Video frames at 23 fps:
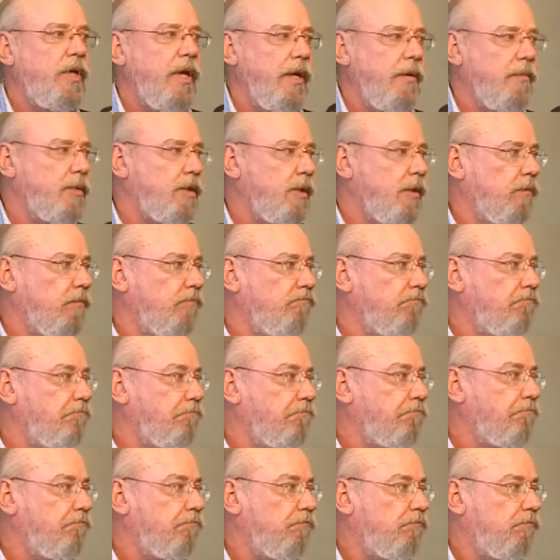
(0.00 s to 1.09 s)
times.
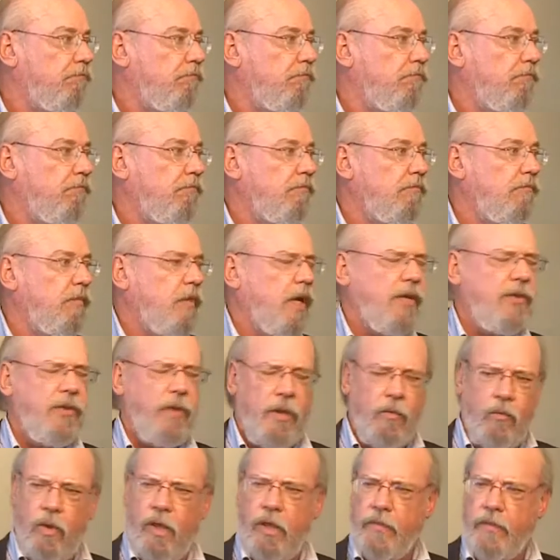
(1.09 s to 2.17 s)
I
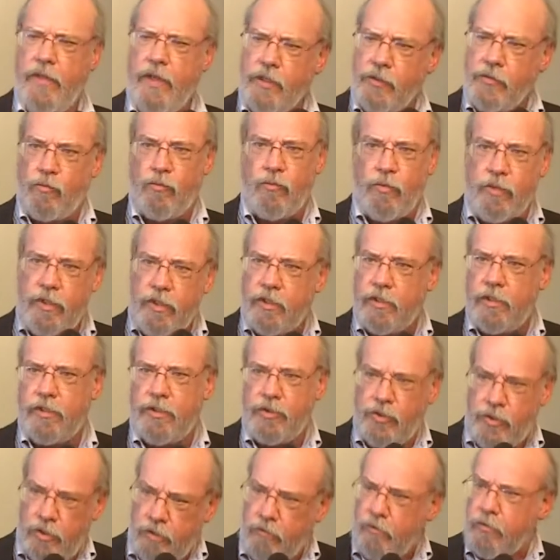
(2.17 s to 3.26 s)
thought, wow, that's really
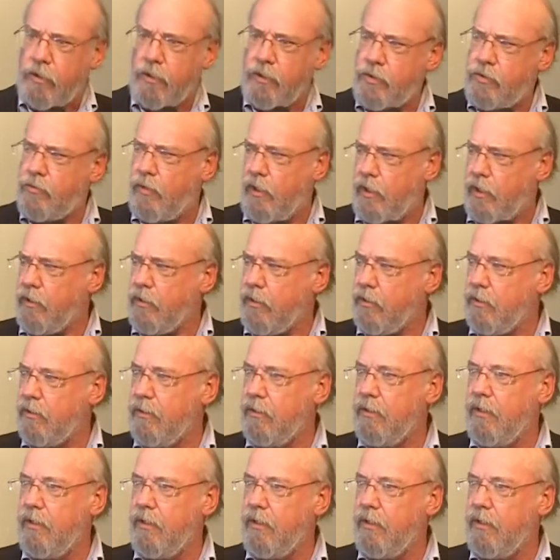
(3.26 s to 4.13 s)
generous, right?